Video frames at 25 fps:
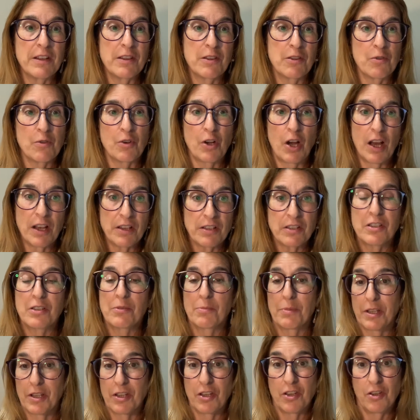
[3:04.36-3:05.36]
through
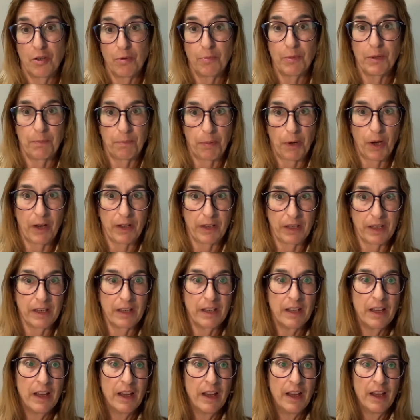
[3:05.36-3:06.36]
costuming the human body
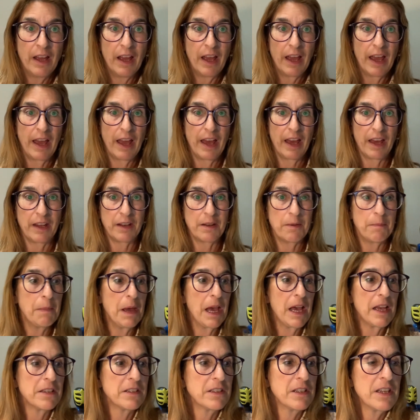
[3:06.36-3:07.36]
and
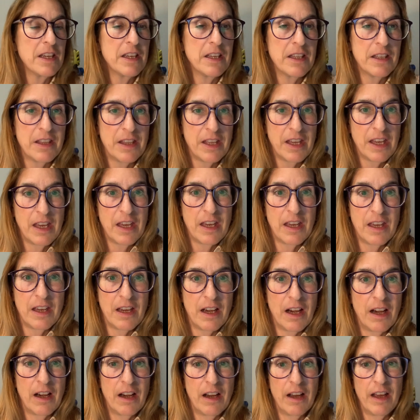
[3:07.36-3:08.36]
masking the
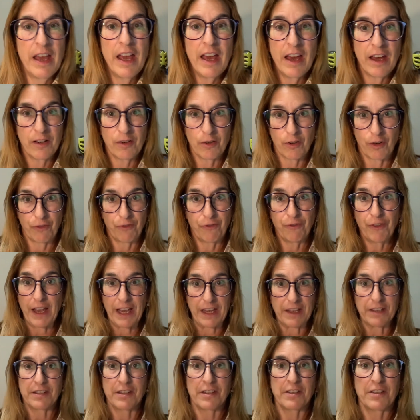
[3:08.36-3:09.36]
head or
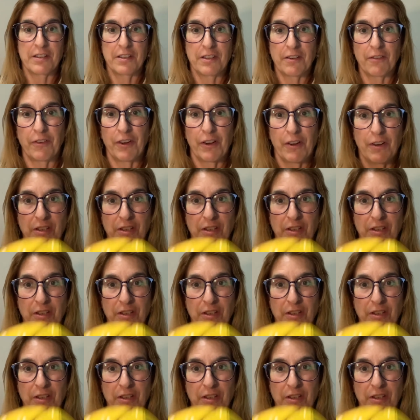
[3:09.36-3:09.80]
face. This is a very